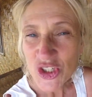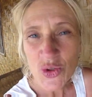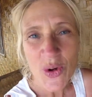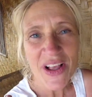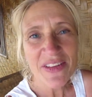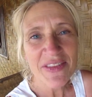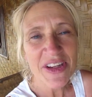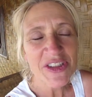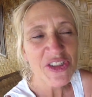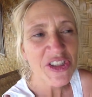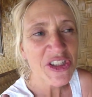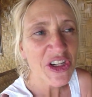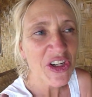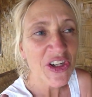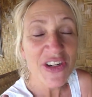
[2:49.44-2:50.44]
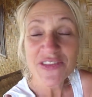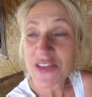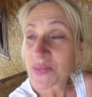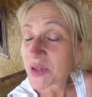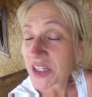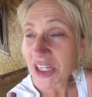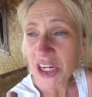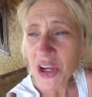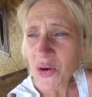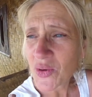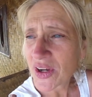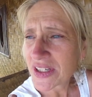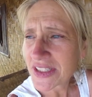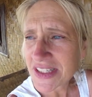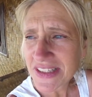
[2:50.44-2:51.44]
1200 curves, but you know
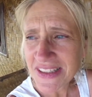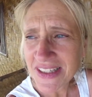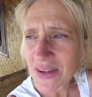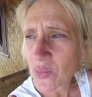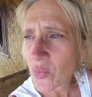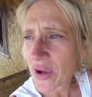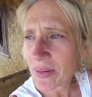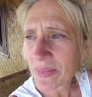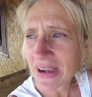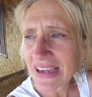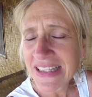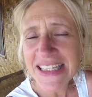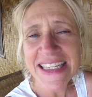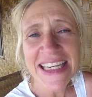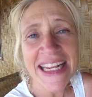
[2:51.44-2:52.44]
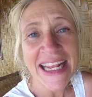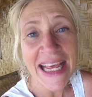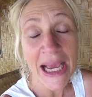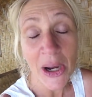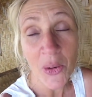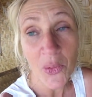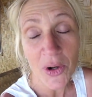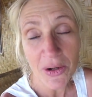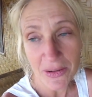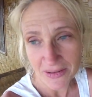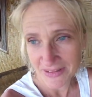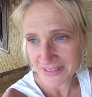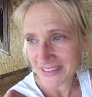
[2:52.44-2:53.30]
what? It went by like an hour.